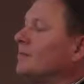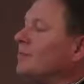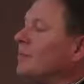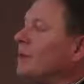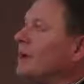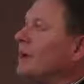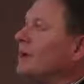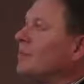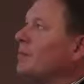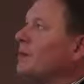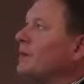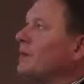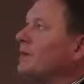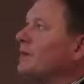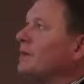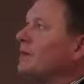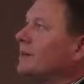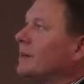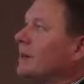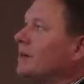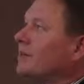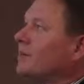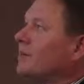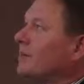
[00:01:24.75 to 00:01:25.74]
liability
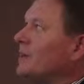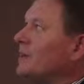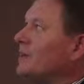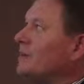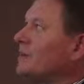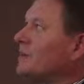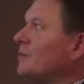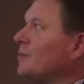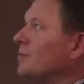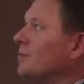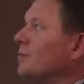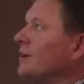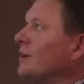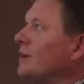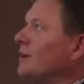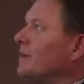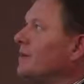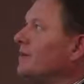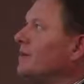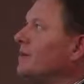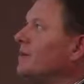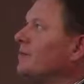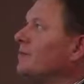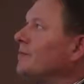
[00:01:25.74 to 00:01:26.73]
companies
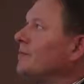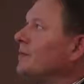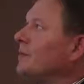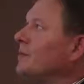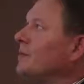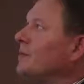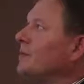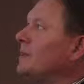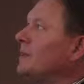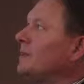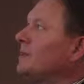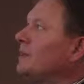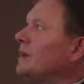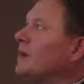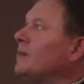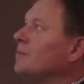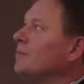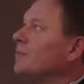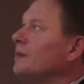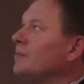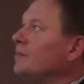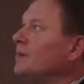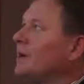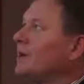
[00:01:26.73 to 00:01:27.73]
comparing with limited
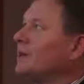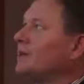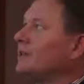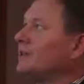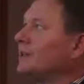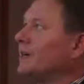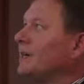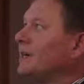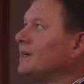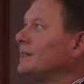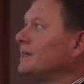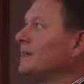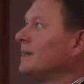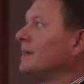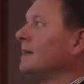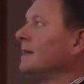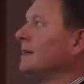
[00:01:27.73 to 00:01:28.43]
company by shares.